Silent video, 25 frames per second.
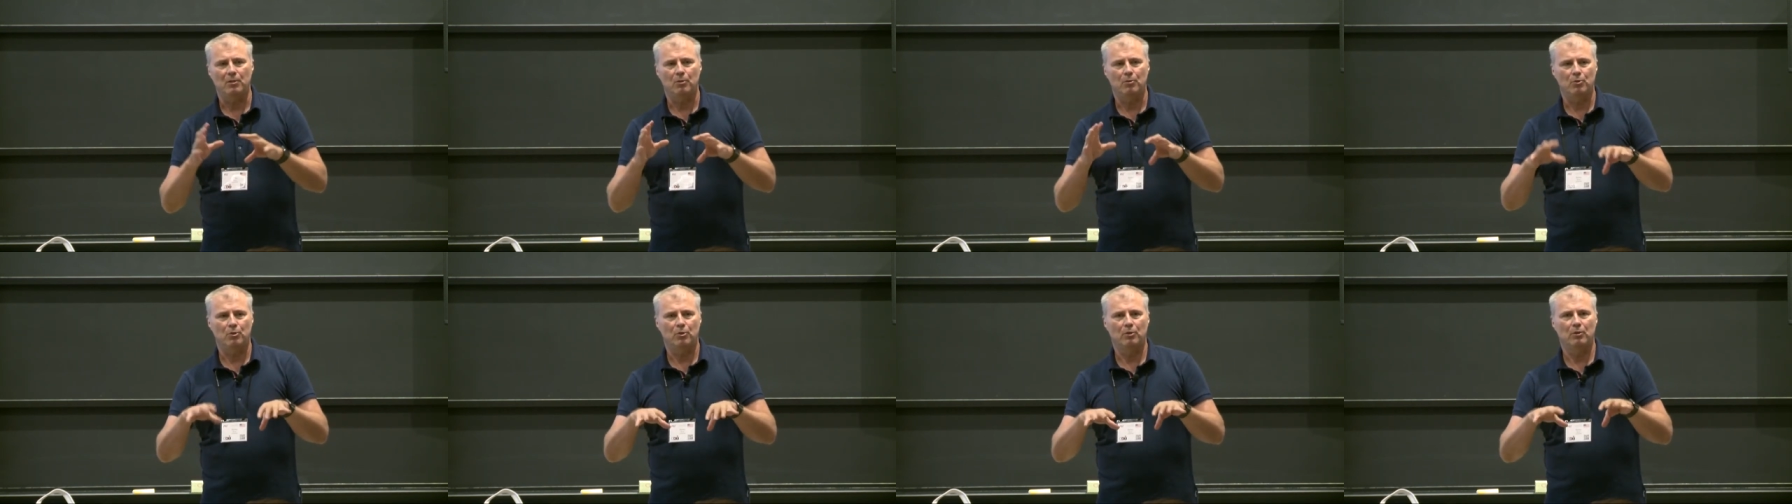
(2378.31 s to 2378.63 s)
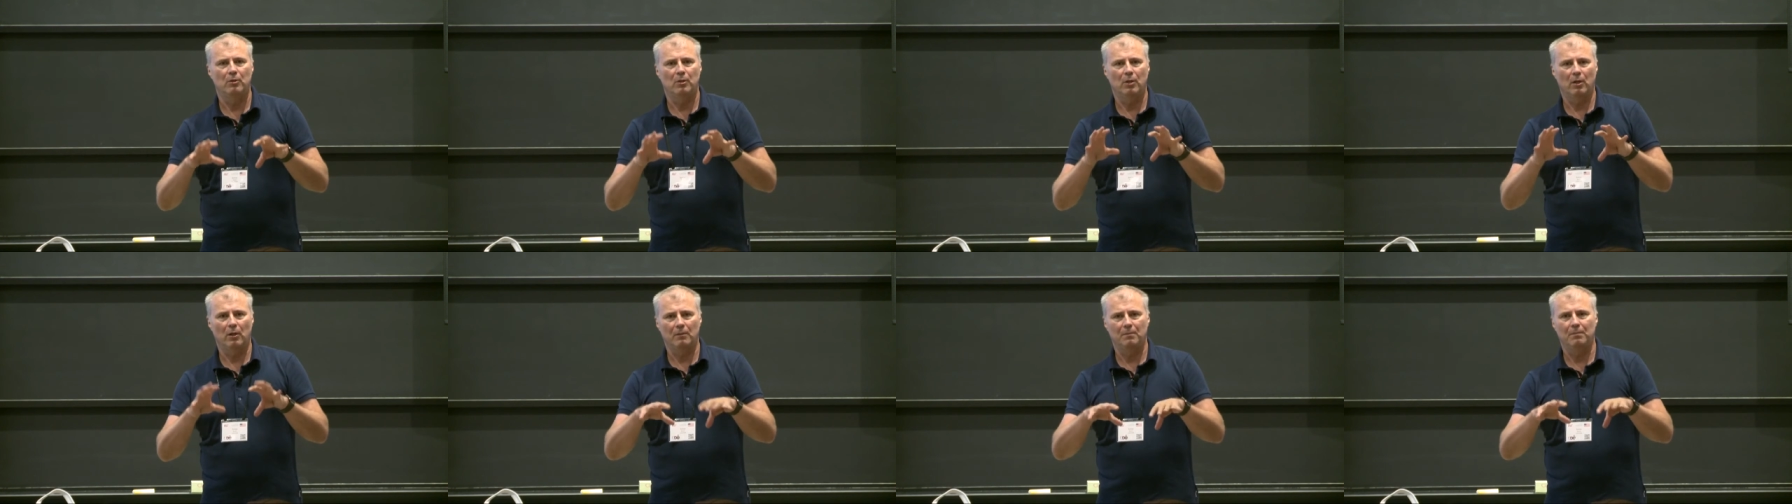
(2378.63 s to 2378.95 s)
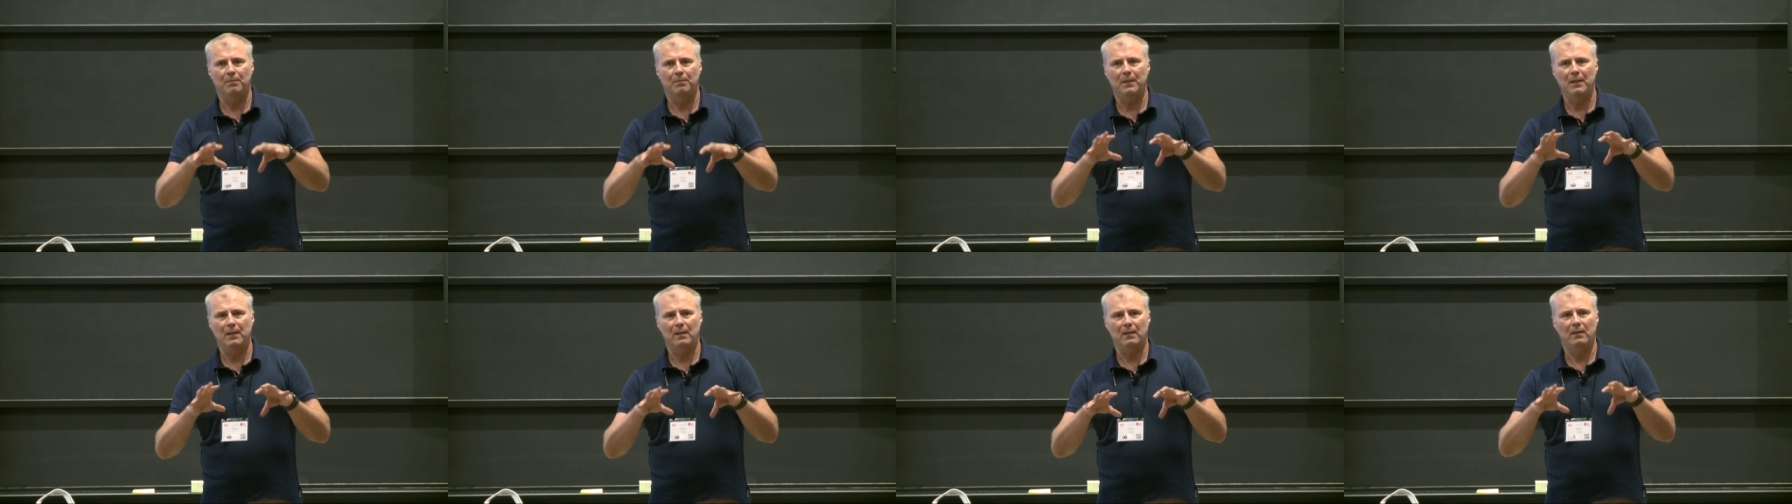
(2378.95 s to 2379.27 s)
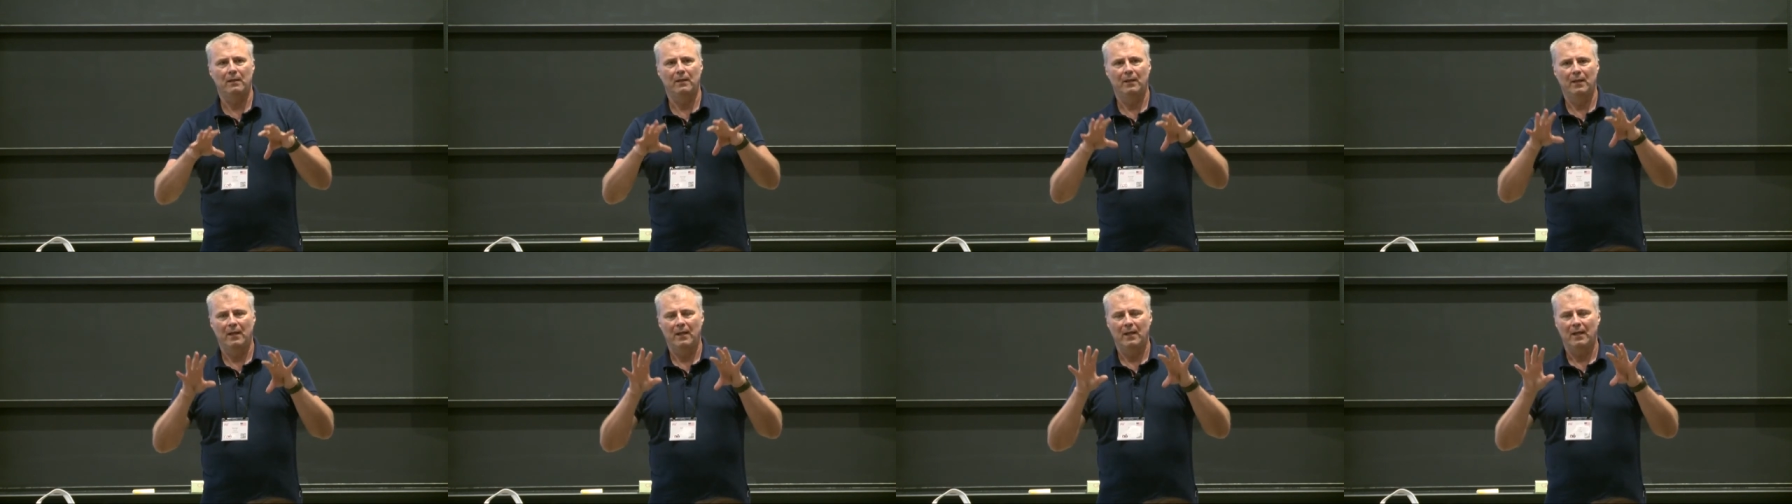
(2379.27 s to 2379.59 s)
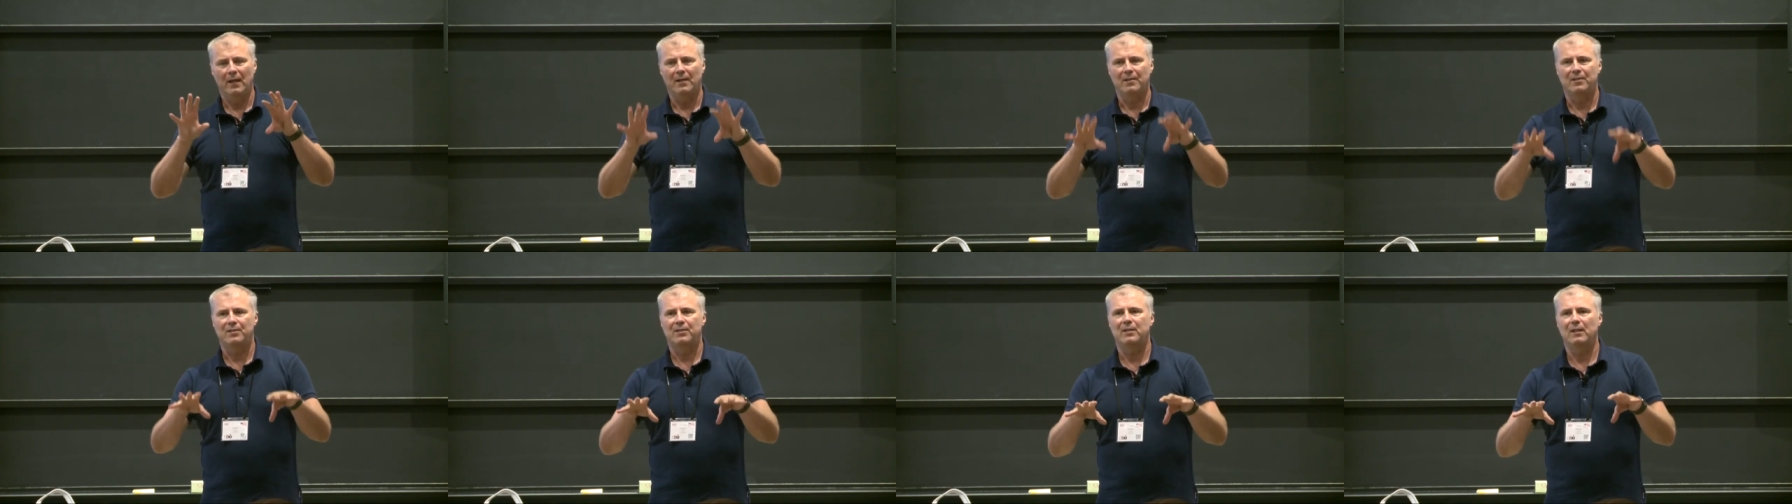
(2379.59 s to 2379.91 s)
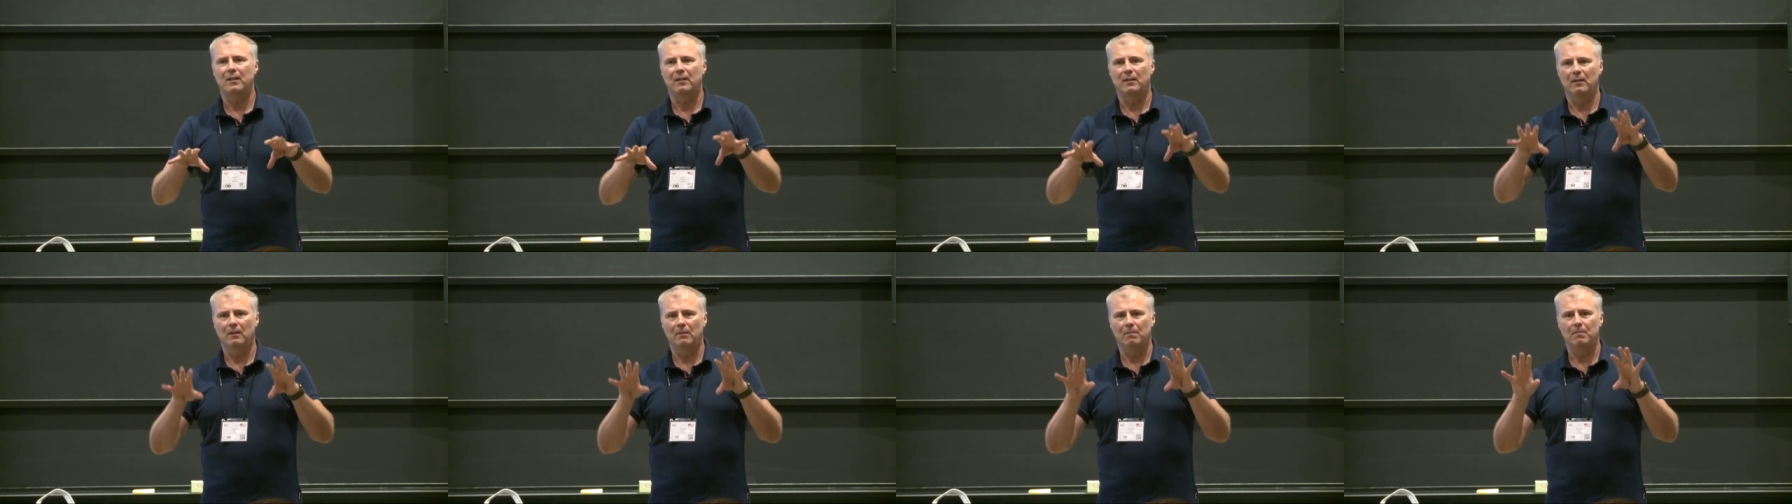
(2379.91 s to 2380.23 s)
It should not be a single